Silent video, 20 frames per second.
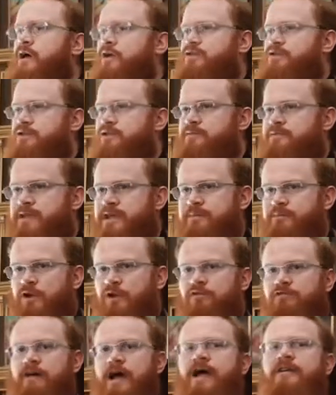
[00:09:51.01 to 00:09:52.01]
to the
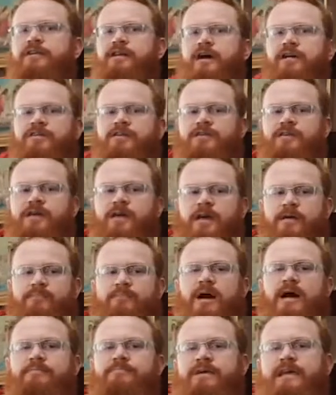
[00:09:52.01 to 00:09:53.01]
people around us
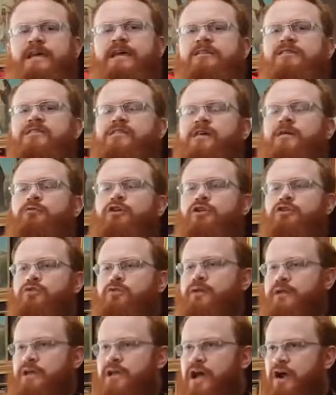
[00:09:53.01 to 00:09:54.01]
by being someone
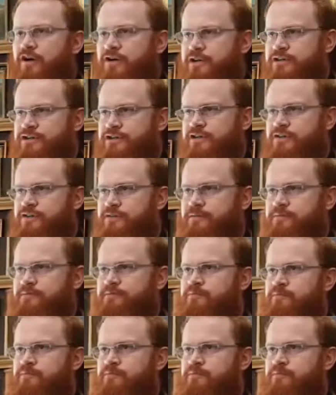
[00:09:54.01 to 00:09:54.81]
who encourages,